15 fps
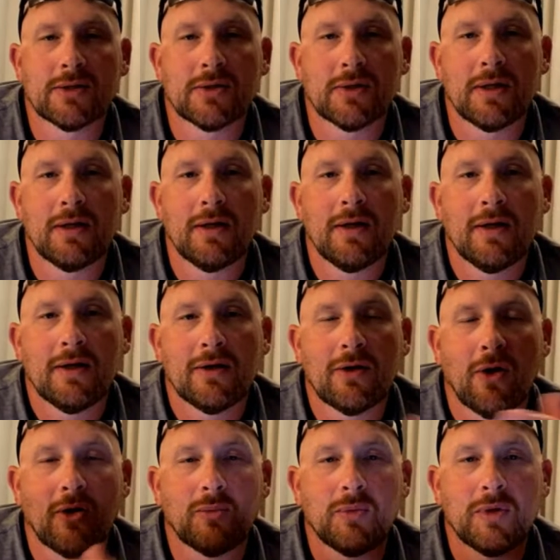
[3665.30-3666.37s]
actually
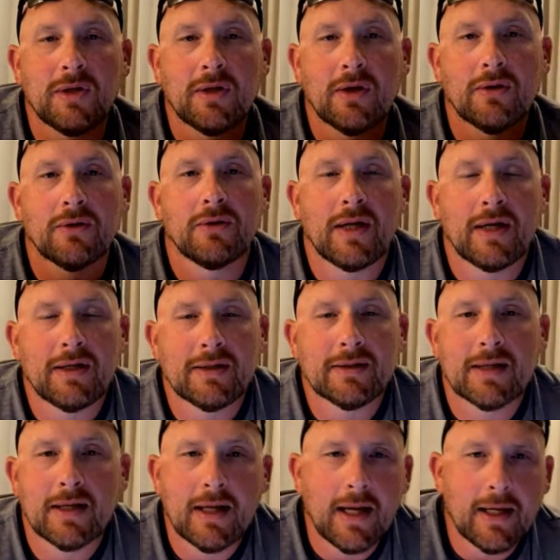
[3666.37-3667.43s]
called me the other day and
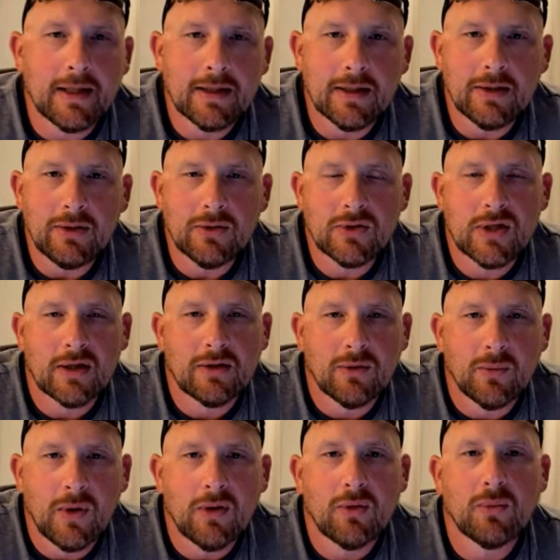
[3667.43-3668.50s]
he's like, "Hey, can you check
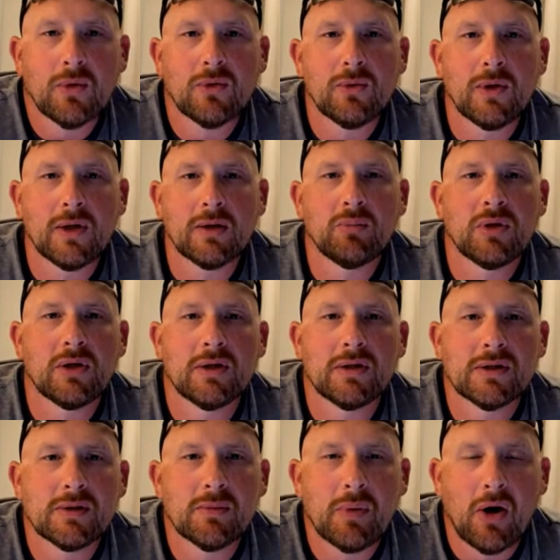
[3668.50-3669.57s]
the weather real quick
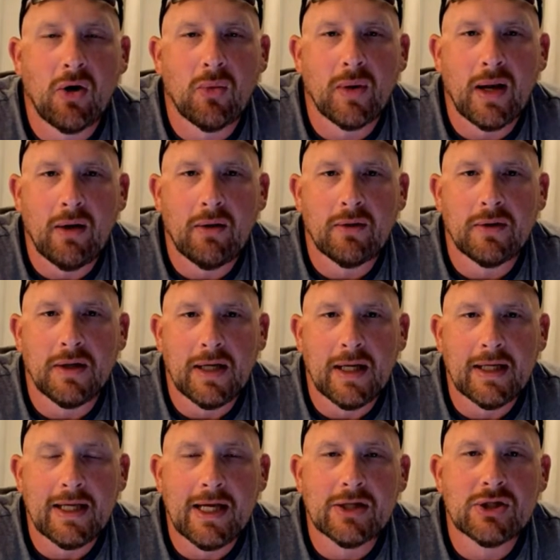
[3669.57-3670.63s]
because the power went out and
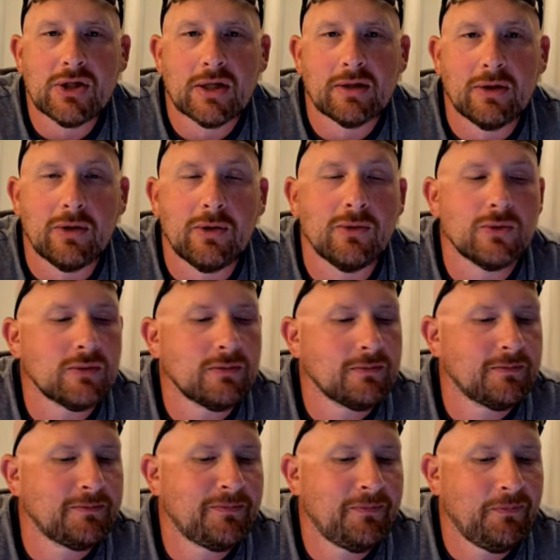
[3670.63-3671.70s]
I can't check the news."
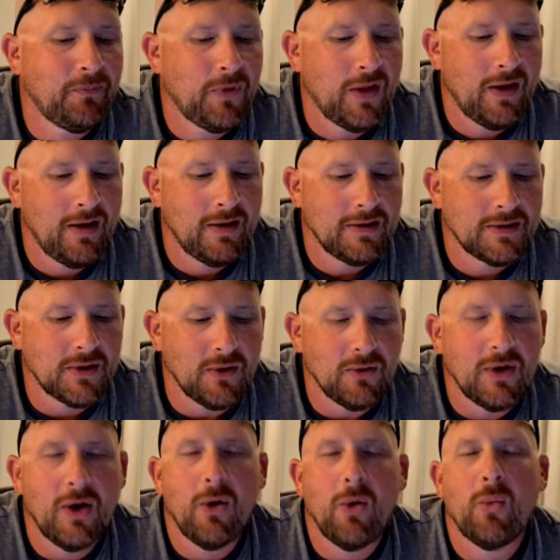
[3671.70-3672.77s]

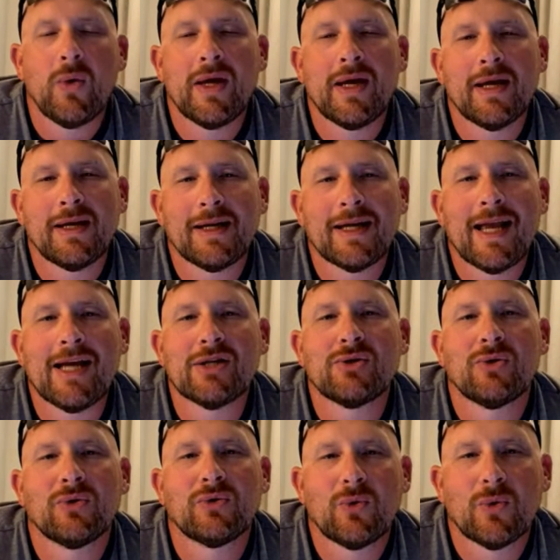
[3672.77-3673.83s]
So we get an
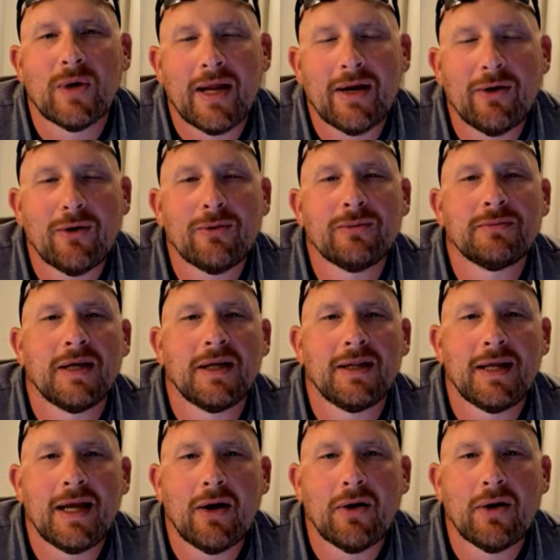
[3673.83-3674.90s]
occasional tornado in
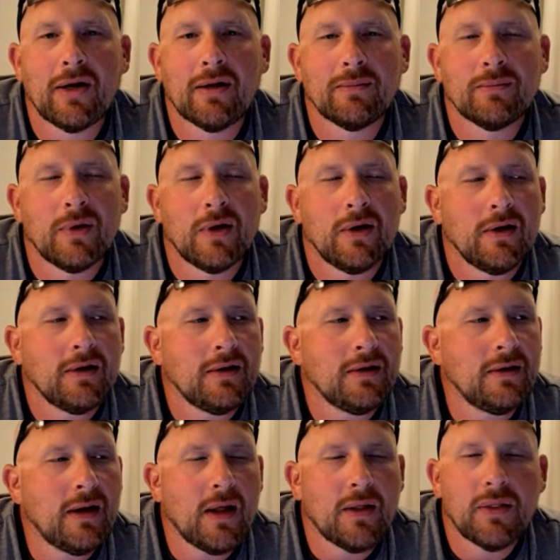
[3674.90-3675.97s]
the area.
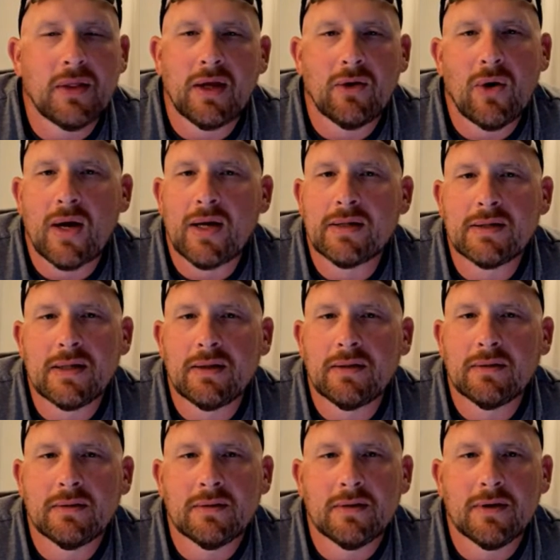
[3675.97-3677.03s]
Nothing
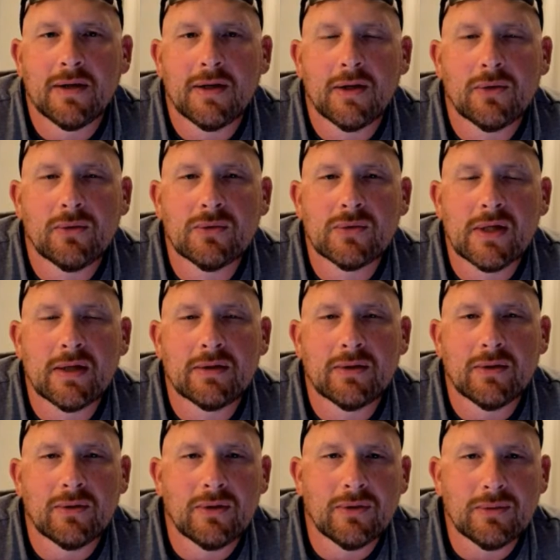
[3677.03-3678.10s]
crazy through San
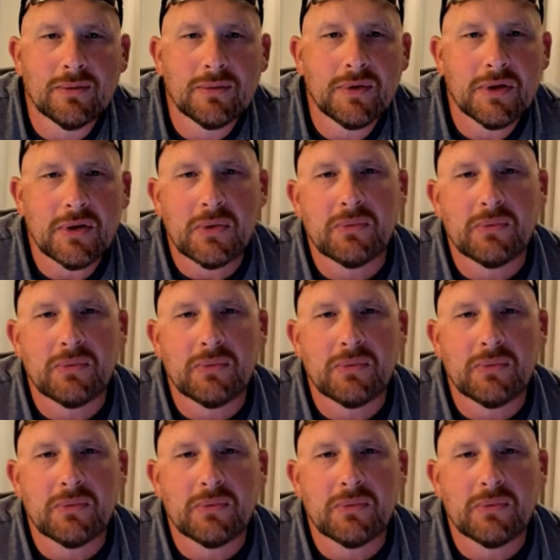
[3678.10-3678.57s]
Antonio.